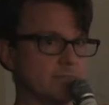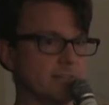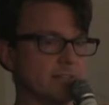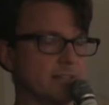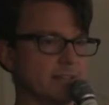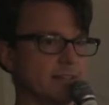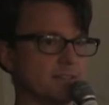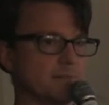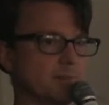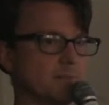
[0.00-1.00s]
I'm not an, an
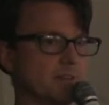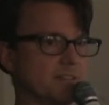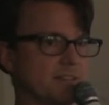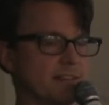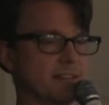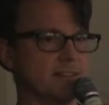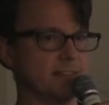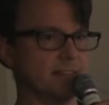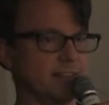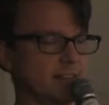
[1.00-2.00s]
expert, but it sounded like they